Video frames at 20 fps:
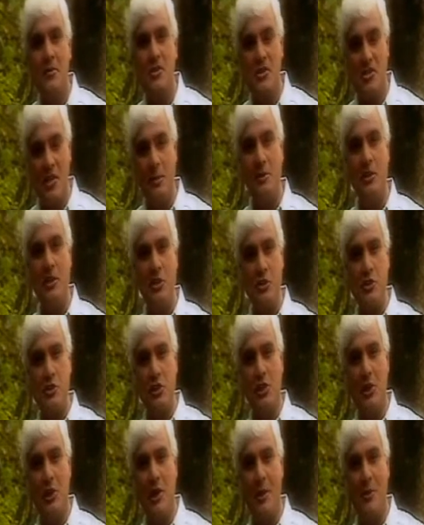Some years
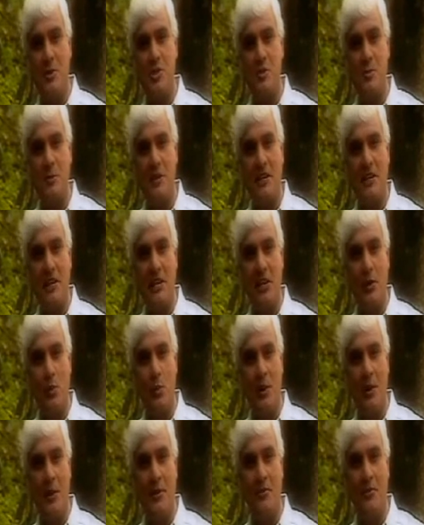ago, I was speaking in
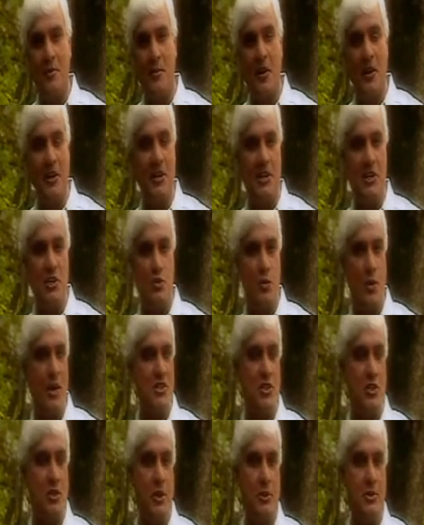one of America's
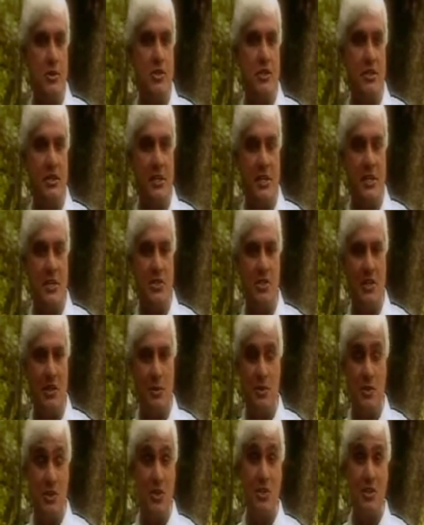West Coast cities. It
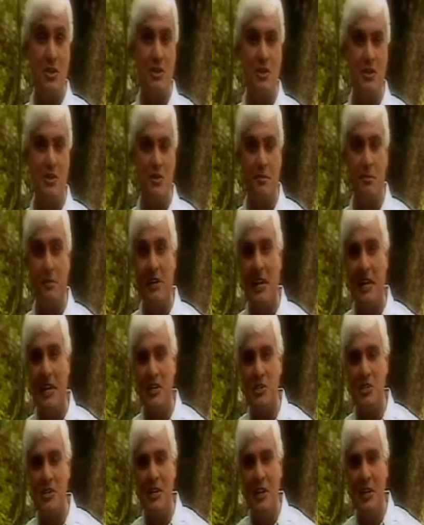was a series of
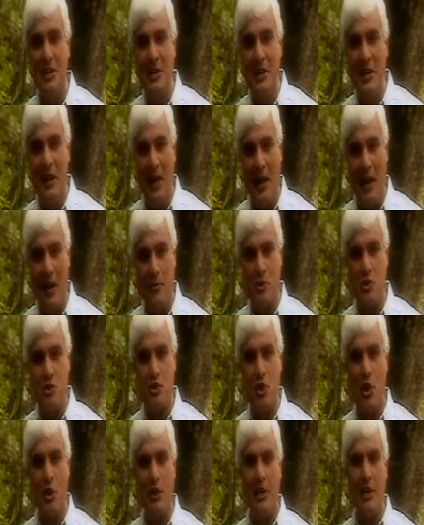meetings, and I was
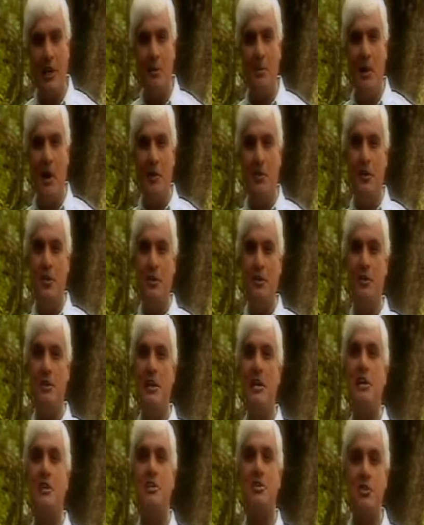talking about the
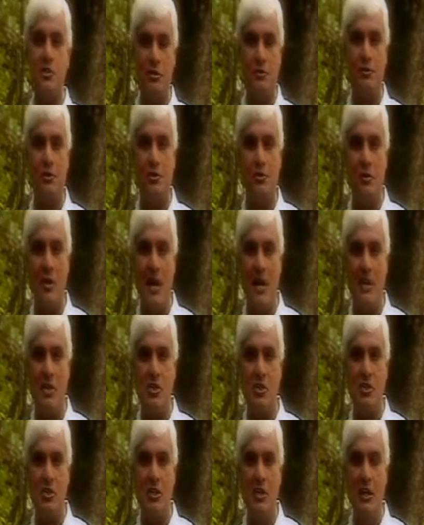uniqueness of
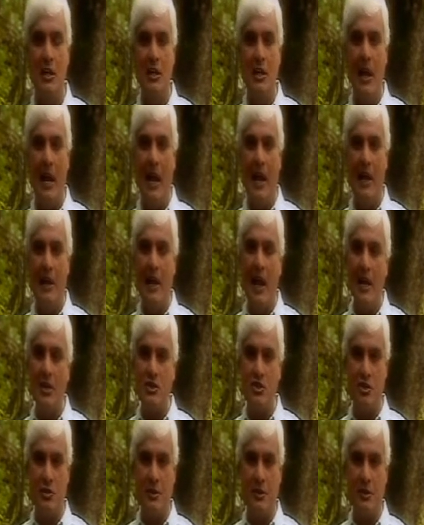Christ and
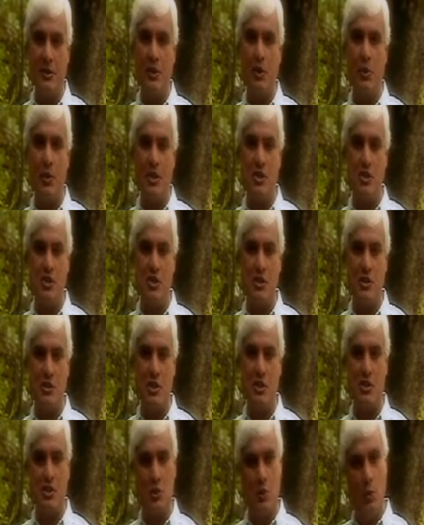answering the questions
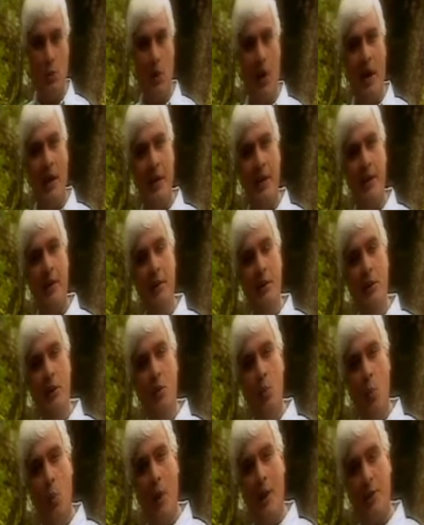as to why
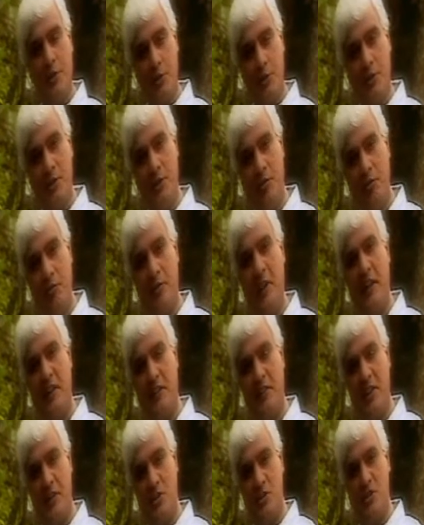one could
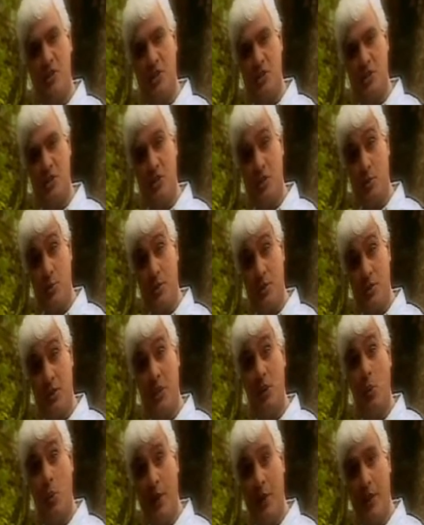defend that Jesus was
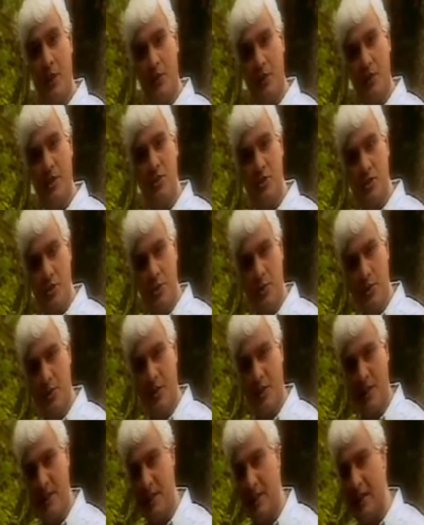the way, the truth,
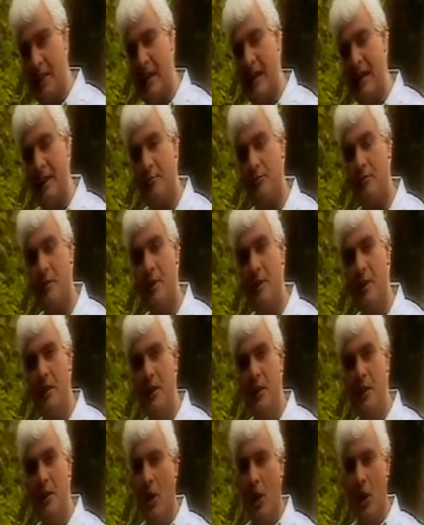and the life.
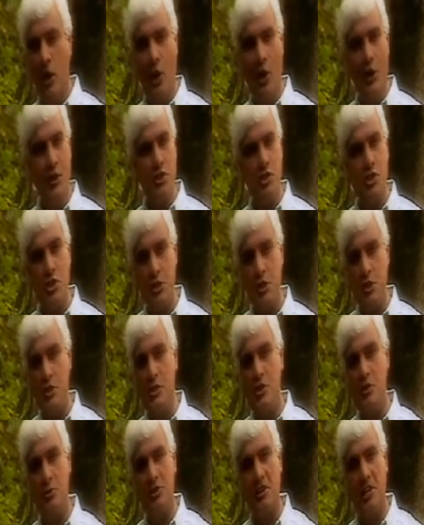A lot of
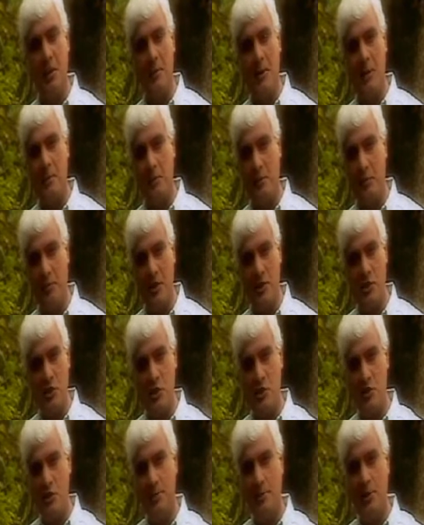students were coming,
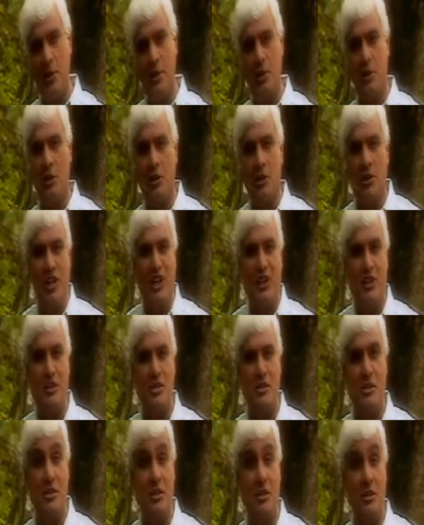professors from the local
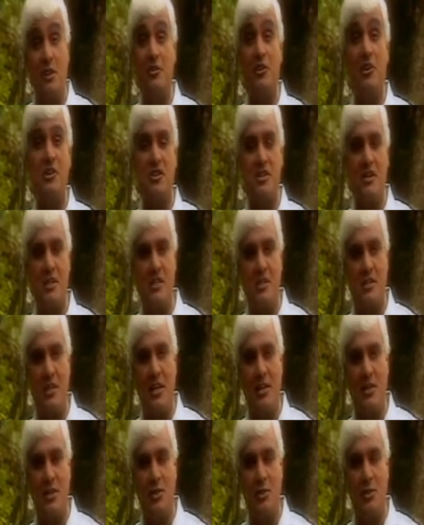colleges and universities
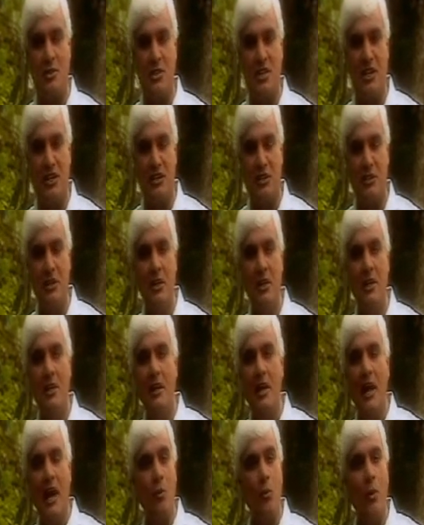started to attend,
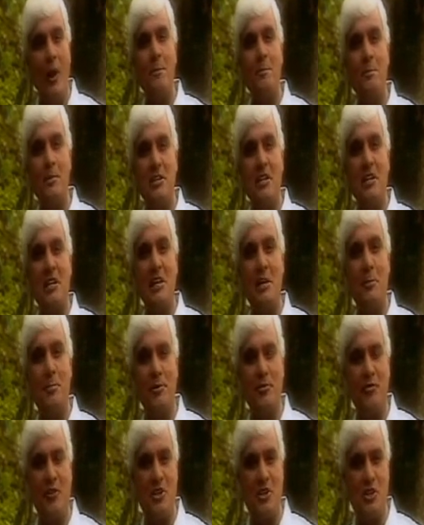and one particular
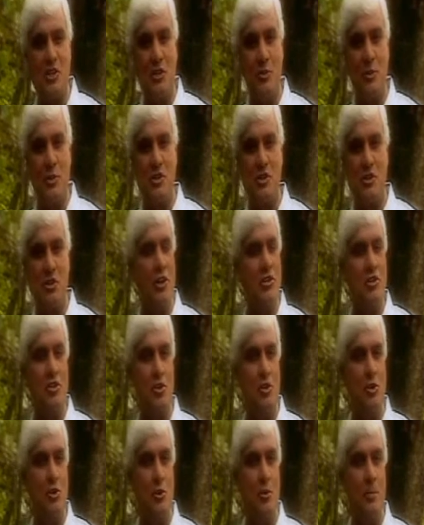professor was not
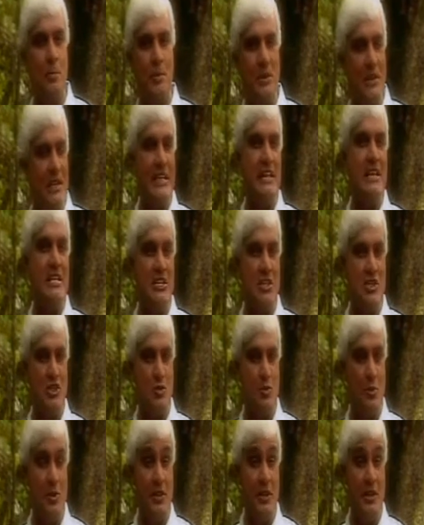too
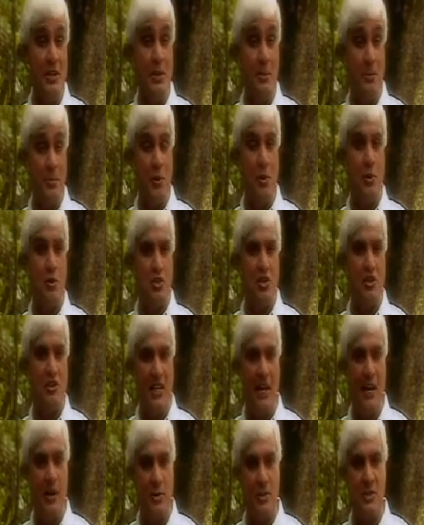pleased with the approach
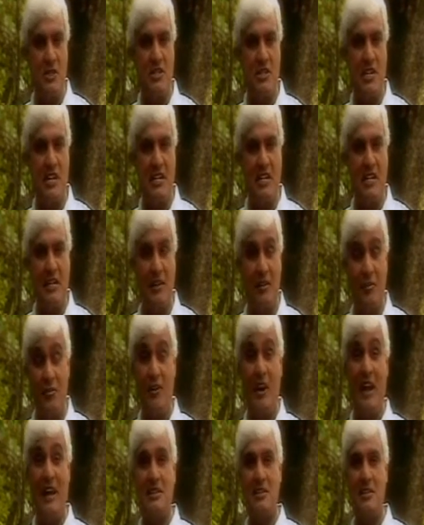that I was taking. In
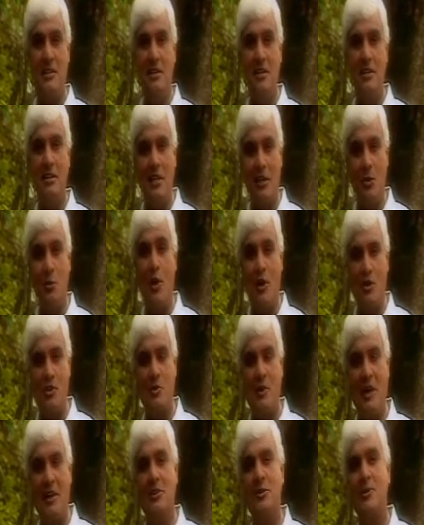fact, he
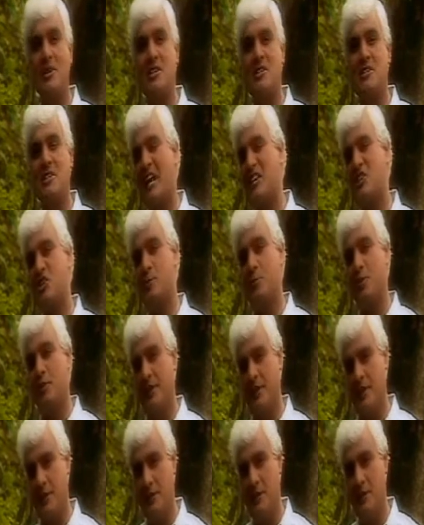was rather
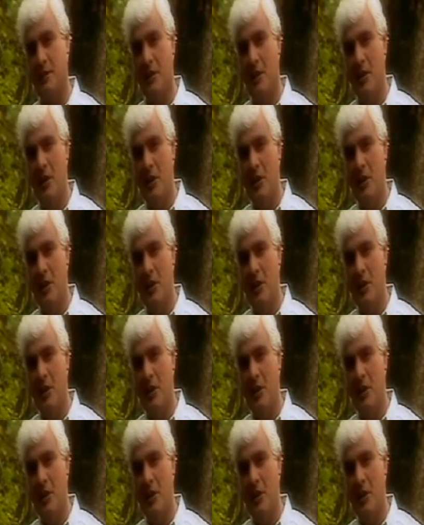exasperated.